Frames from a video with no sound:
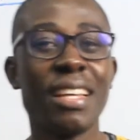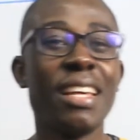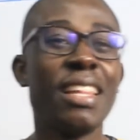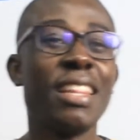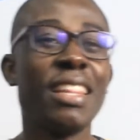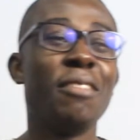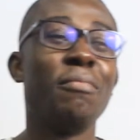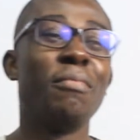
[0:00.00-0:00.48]

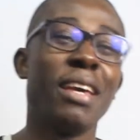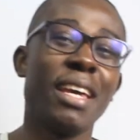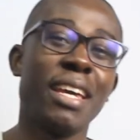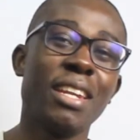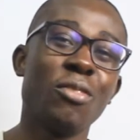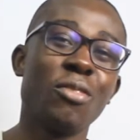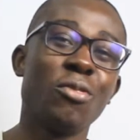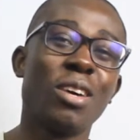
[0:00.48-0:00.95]
The
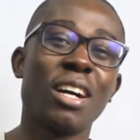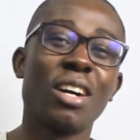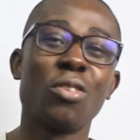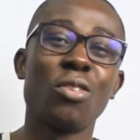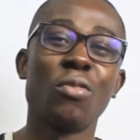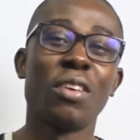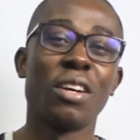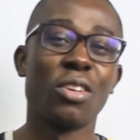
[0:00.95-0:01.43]
main work
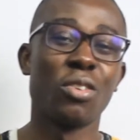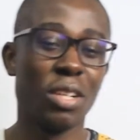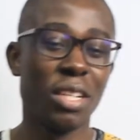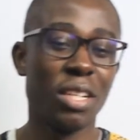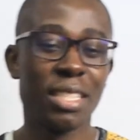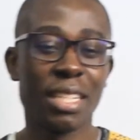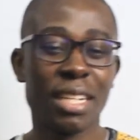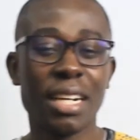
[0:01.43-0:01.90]
of an
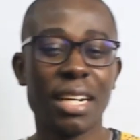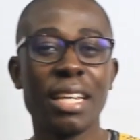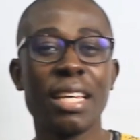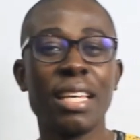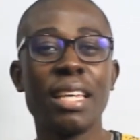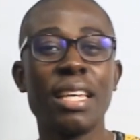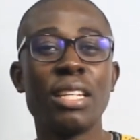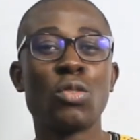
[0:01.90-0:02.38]
auditor,
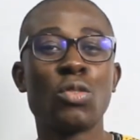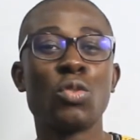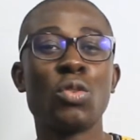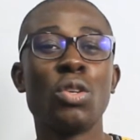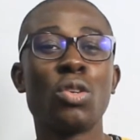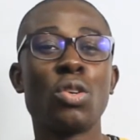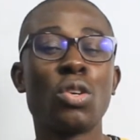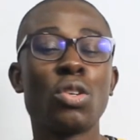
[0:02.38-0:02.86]
it will
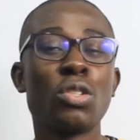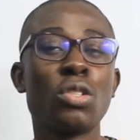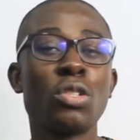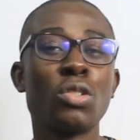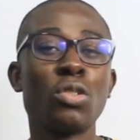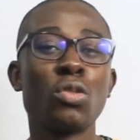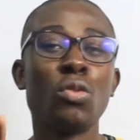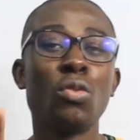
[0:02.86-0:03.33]
not
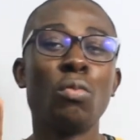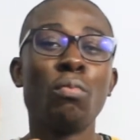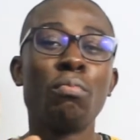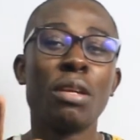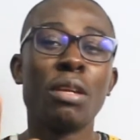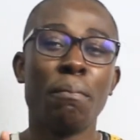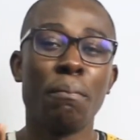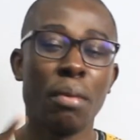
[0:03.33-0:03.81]
to
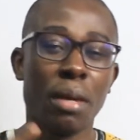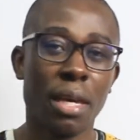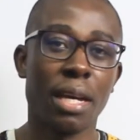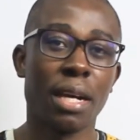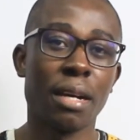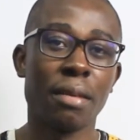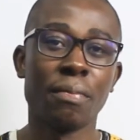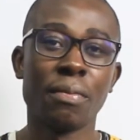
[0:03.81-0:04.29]
prepare,
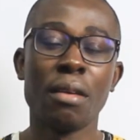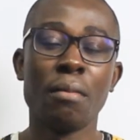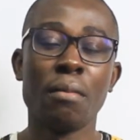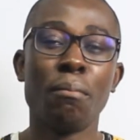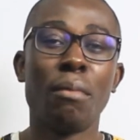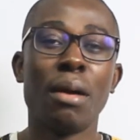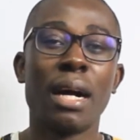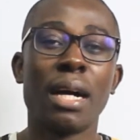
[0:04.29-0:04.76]

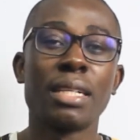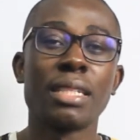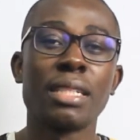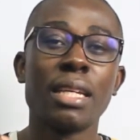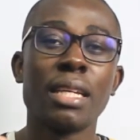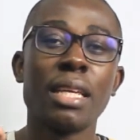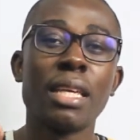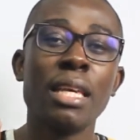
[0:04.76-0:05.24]
but
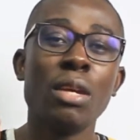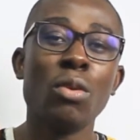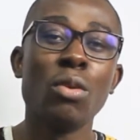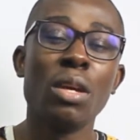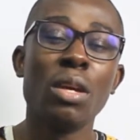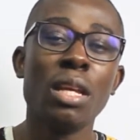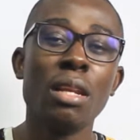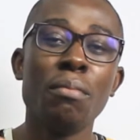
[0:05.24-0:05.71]
he
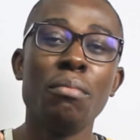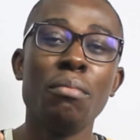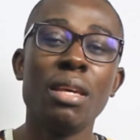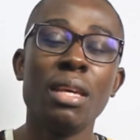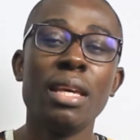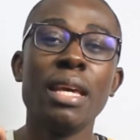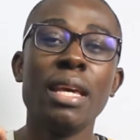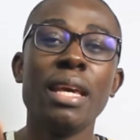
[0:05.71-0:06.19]
will
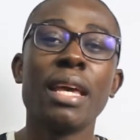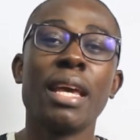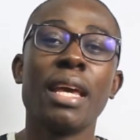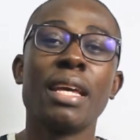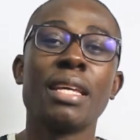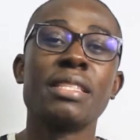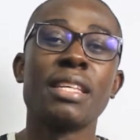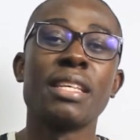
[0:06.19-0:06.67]
be
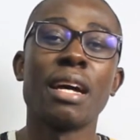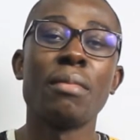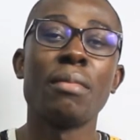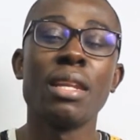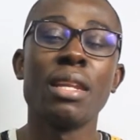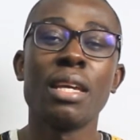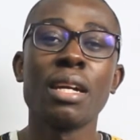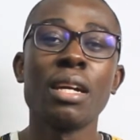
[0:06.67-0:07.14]

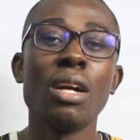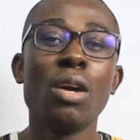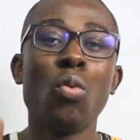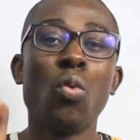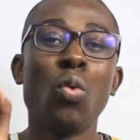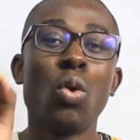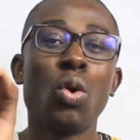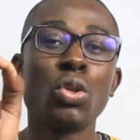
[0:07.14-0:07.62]
examining
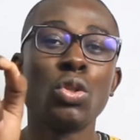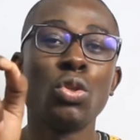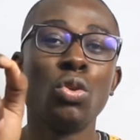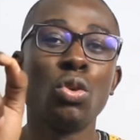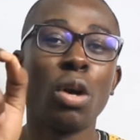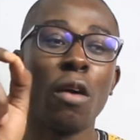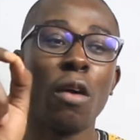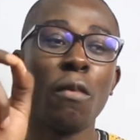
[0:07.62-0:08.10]
what you
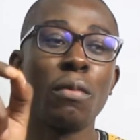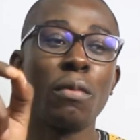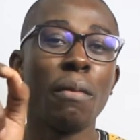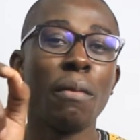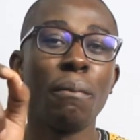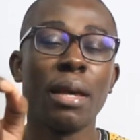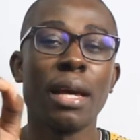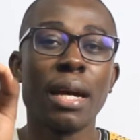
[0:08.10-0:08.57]
have
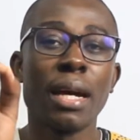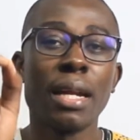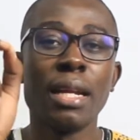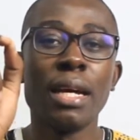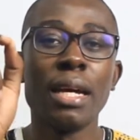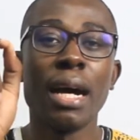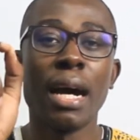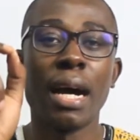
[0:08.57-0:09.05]
prepared
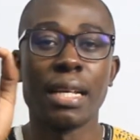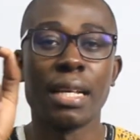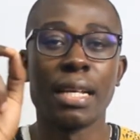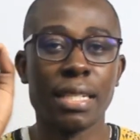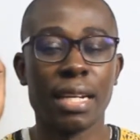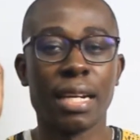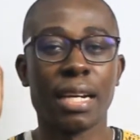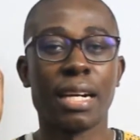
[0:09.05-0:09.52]
as
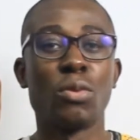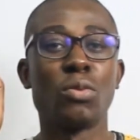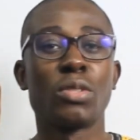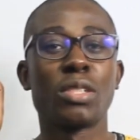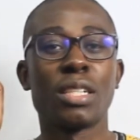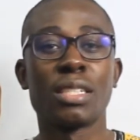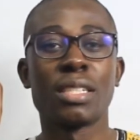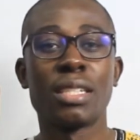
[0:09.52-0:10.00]
an
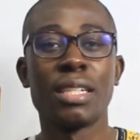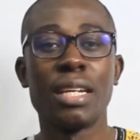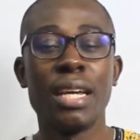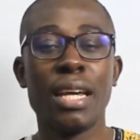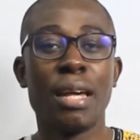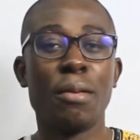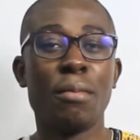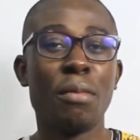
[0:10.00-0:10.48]
accountant.
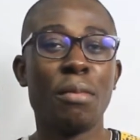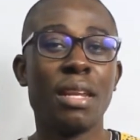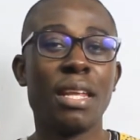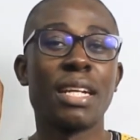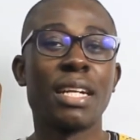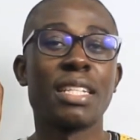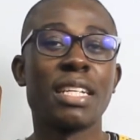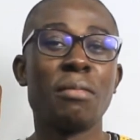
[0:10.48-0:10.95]
And many
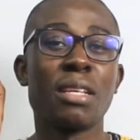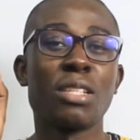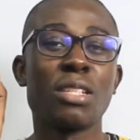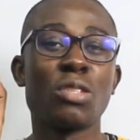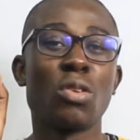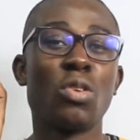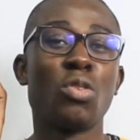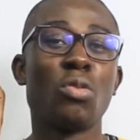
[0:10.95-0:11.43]
a times that's
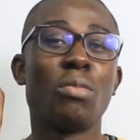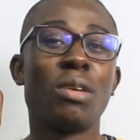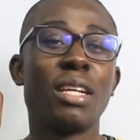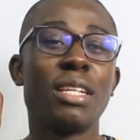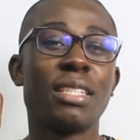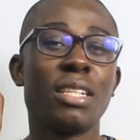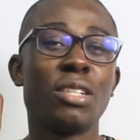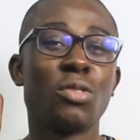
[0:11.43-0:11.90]
why you normally
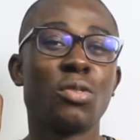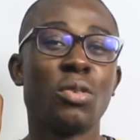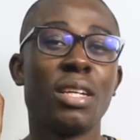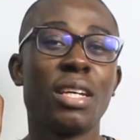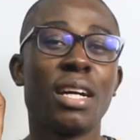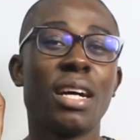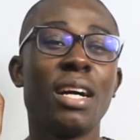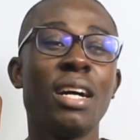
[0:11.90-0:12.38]
tend to
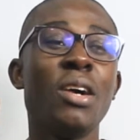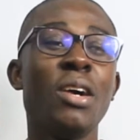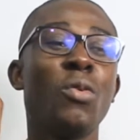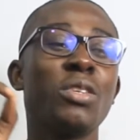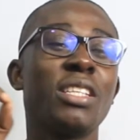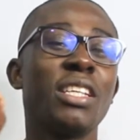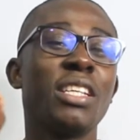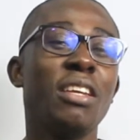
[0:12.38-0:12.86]
hear
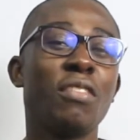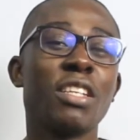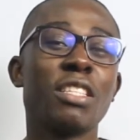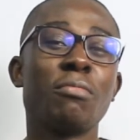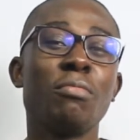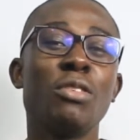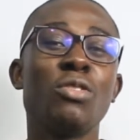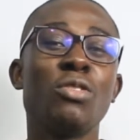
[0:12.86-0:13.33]
what's the difference
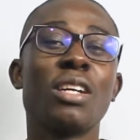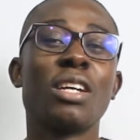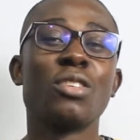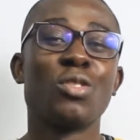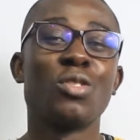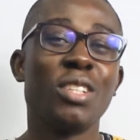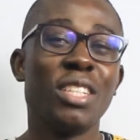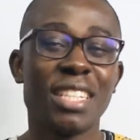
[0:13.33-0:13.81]
between an
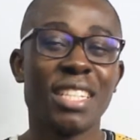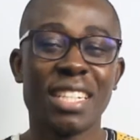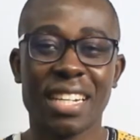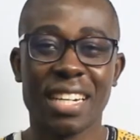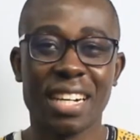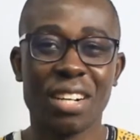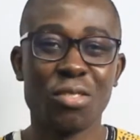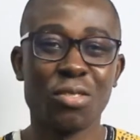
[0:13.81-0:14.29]
audited
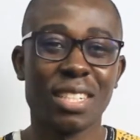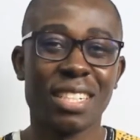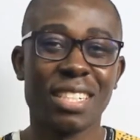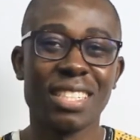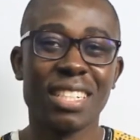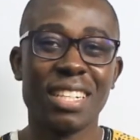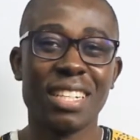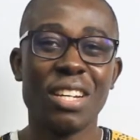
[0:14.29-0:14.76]
accountant,
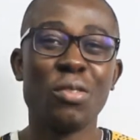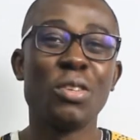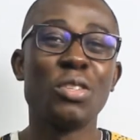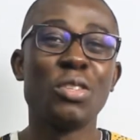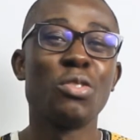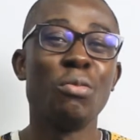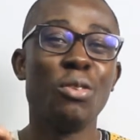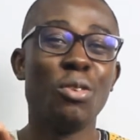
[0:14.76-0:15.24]
which
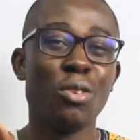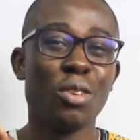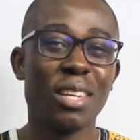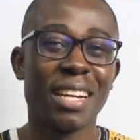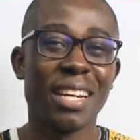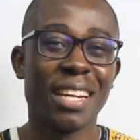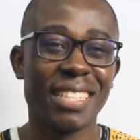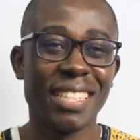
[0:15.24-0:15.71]
we'll be looking
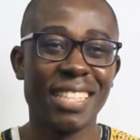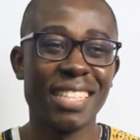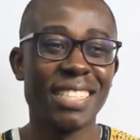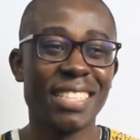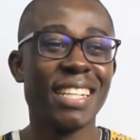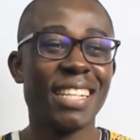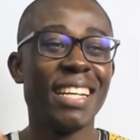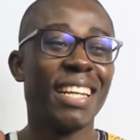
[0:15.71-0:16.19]
at it
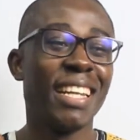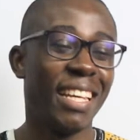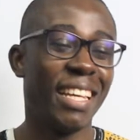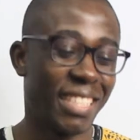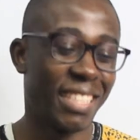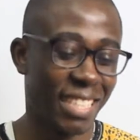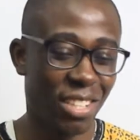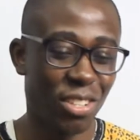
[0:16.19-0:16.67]

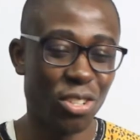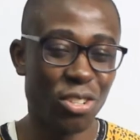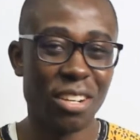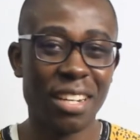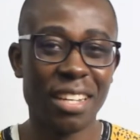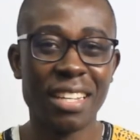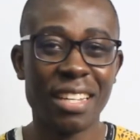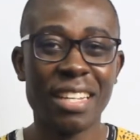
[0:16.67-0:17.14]
later on.
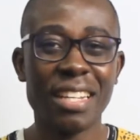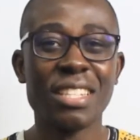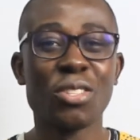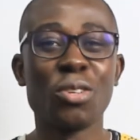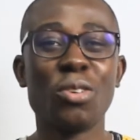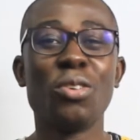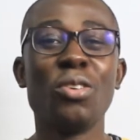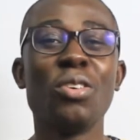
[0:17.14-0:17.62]

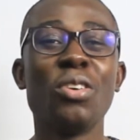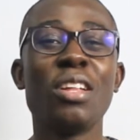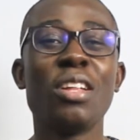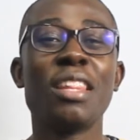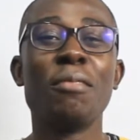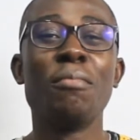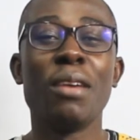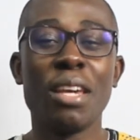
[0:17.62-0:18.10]
So the
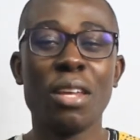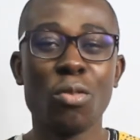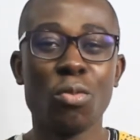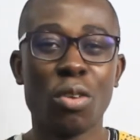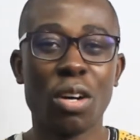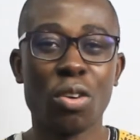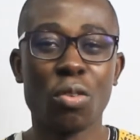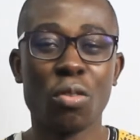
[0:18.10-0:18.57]
main
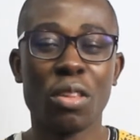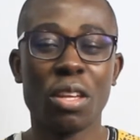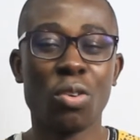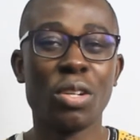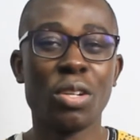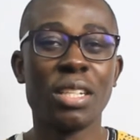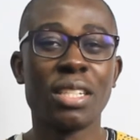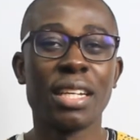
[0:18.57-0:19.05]
work of the
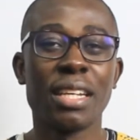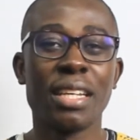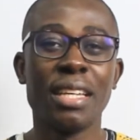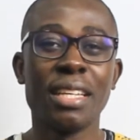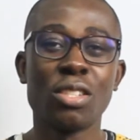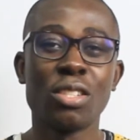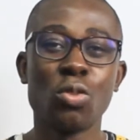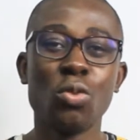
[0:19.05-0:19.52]
auditor is
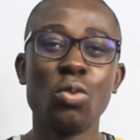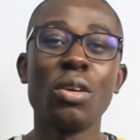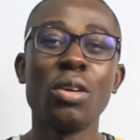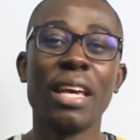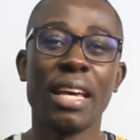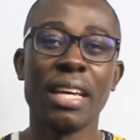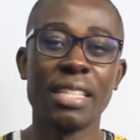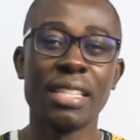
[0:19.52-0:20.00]
to
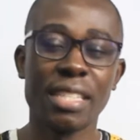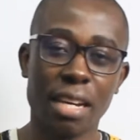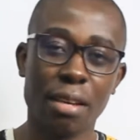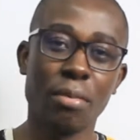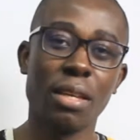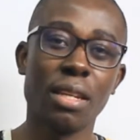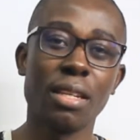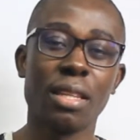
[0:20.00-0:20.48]

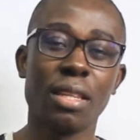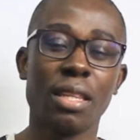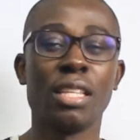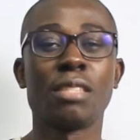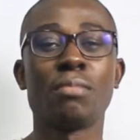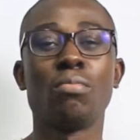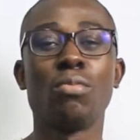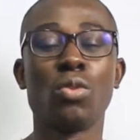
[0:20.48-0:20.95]
examine these
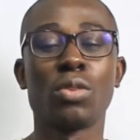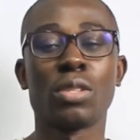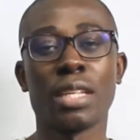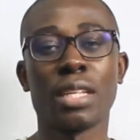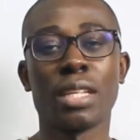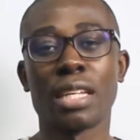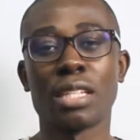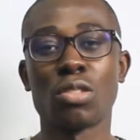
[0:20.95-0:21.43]
books.
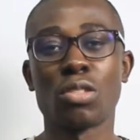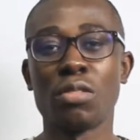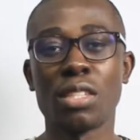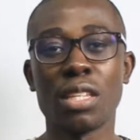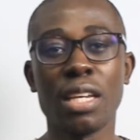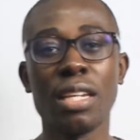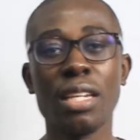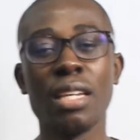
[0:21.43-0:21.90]
And as we've
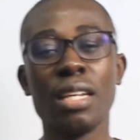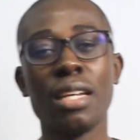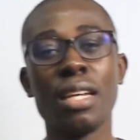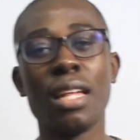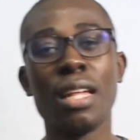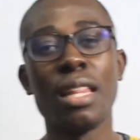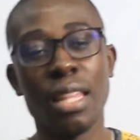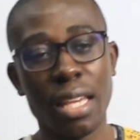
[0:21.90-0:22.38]
said,
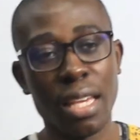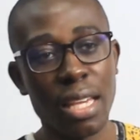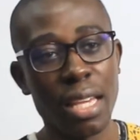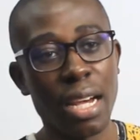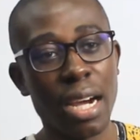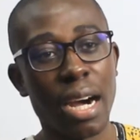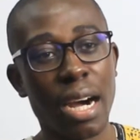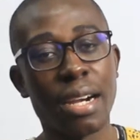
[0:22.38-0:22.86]
they
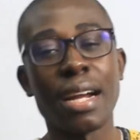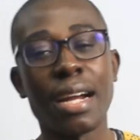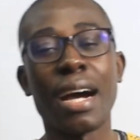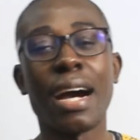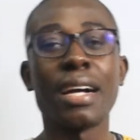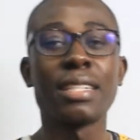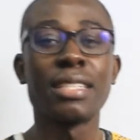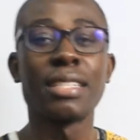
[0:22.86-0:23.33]
are
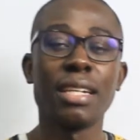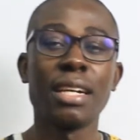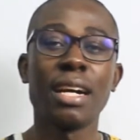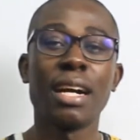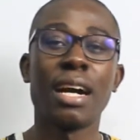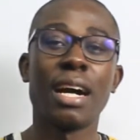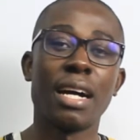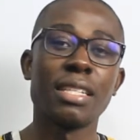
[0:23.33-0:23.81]
acting
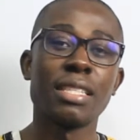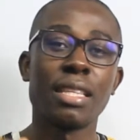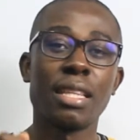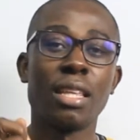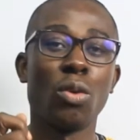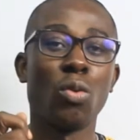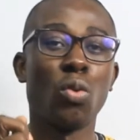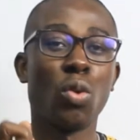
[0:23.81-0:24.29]
as the
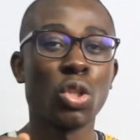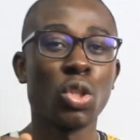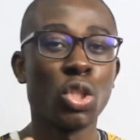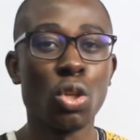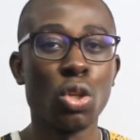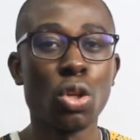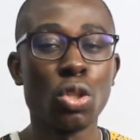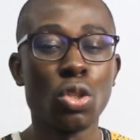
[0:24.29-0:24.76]

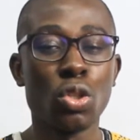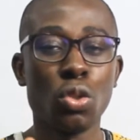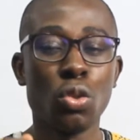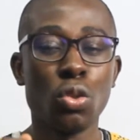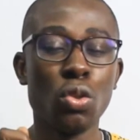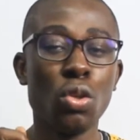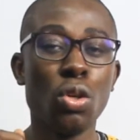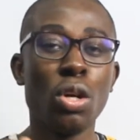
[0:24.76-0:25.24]
watchdog
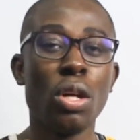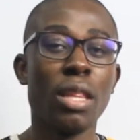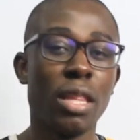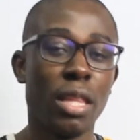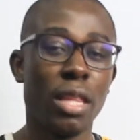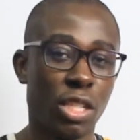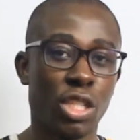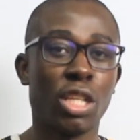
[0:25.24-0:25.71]
to the
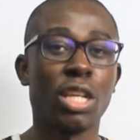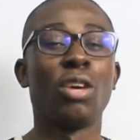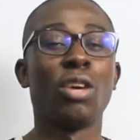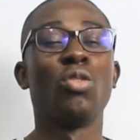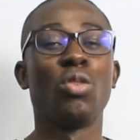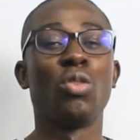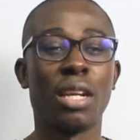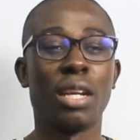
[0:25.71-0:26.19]

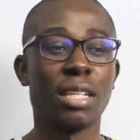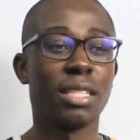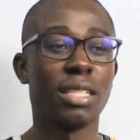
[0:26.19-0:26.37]
shareholders.